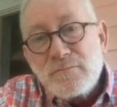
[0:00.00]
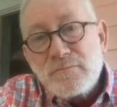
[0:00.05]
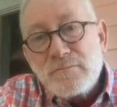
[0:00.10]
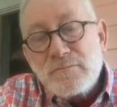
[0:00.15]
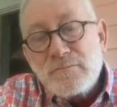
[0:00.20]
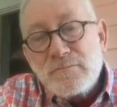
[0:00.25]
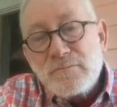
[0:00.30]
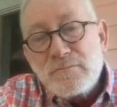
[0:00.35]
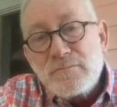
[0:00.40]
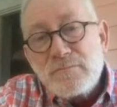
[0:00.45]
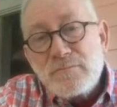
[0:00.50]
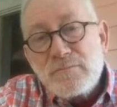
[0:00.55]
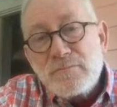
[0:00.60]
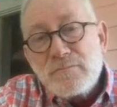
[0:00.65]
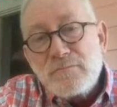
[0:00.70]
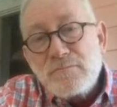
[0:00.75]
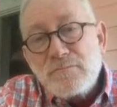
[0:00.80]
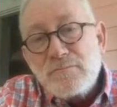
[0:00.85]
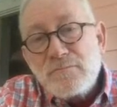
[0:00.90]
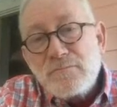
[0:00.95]

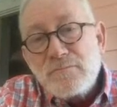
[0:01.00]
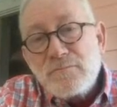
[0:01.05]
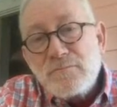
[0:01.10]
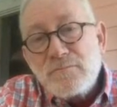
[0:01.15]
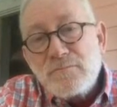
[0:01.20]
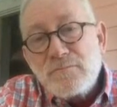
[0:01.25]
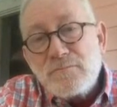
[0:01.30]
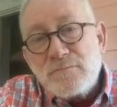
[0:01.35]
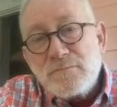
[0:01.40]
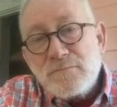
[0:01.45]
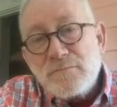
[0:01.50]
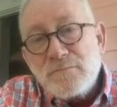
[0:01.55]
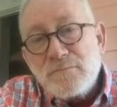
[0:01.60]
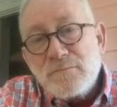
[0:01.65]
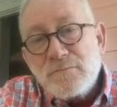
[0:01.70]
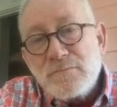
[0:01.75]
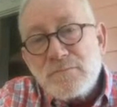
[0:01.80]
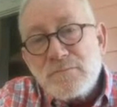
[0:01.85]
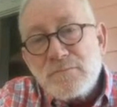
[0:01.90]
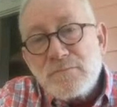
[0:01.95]

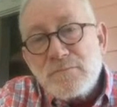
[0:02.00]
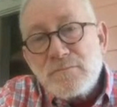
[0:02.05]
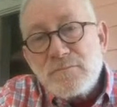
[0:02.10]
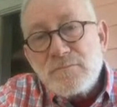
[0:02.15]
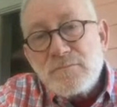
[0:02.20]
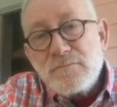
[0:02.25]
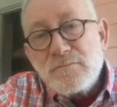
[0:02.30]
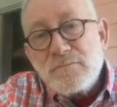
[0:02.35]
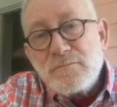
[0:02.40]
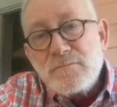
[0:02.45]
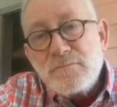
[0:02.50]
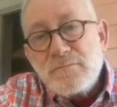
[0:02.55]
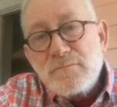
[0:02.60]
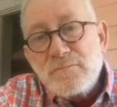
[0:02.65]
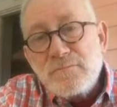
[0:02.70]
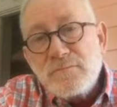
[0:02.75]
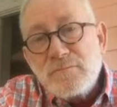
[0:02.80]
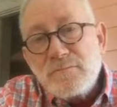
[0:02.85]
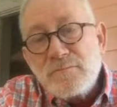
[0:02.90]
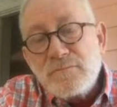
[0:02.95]

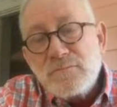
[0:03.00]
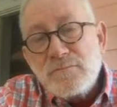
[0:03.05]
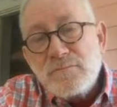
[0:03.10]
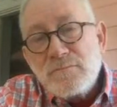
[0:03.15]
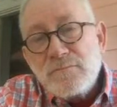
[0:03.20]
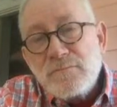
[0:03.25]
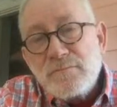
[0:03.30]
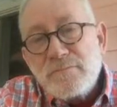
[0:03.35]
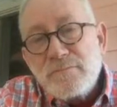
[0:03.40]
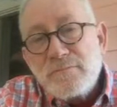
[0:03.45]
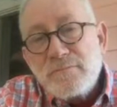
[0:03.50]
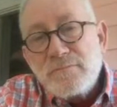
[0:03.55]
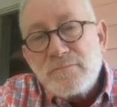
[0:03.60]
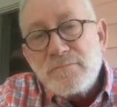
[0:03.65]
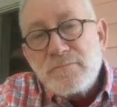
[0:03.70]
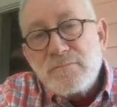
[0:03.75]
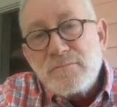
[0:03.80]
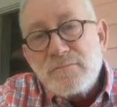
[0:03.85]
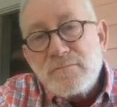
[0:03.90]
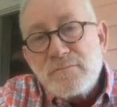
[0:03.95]

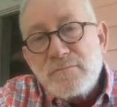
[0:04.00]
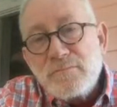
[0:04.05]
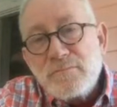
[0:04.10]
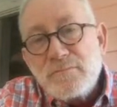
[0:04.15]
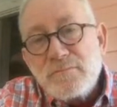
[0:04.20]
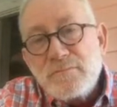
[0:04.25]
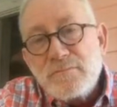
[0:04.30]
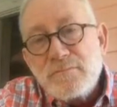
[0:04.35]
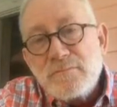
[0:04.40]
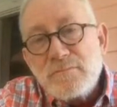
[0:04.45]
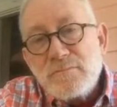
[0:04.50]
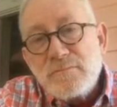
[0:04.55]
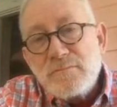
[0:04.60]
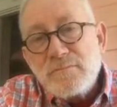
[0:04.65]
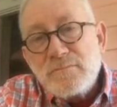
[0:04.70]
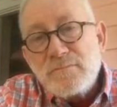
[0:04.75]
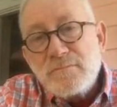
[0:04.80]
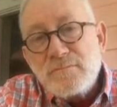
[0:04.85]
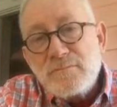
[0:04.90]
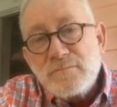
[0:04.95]

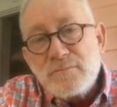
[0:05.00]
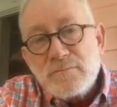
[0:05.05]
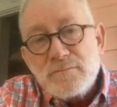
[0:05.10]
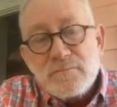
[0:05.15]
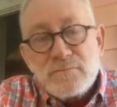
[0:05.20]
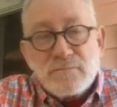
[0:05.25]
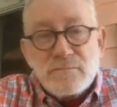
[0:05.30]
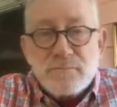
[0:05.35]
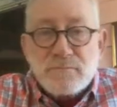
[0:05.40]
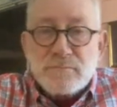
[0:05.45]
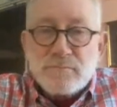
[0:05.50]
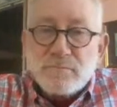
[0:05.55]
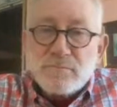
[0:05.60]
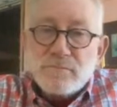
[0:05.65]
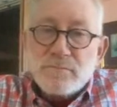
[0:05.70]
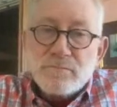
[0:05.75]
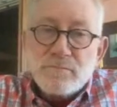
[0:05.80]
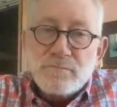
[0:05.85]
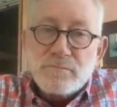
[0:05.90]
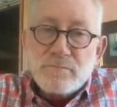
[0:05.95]

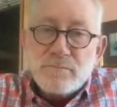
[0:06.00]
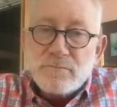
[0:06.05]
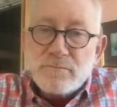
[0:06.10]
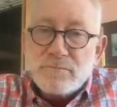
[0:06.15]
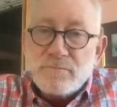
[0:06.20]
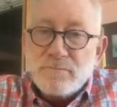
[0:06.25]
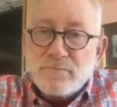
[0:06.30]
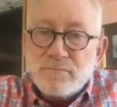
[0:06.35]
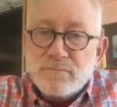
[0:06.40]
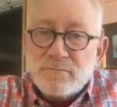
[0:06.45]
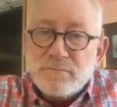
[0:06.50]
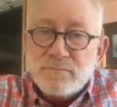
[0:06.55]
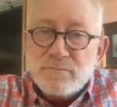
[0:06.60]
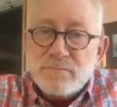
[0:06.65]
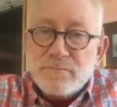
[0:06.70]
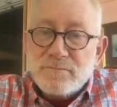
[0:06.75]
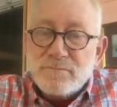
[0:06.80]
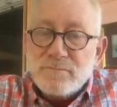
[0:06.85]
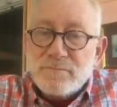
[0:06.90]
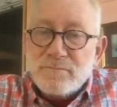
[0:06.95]

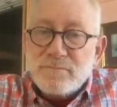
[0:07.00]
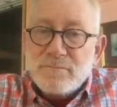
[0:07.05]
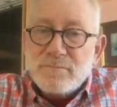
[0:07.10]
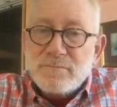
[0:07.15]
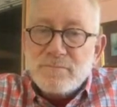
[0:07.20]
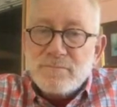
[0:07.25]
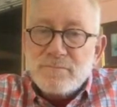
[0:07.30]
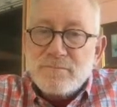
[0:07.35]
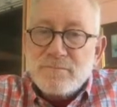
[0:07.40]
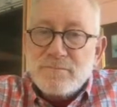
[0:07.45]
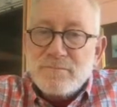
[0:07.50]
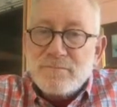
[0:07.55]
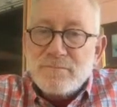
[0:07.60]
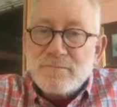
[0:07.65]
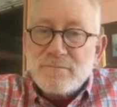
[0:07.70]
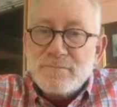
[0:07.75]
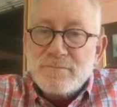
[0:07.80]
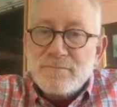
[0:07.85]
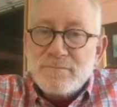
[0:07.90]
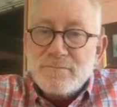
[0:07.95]
No words are spoken by the person on screen.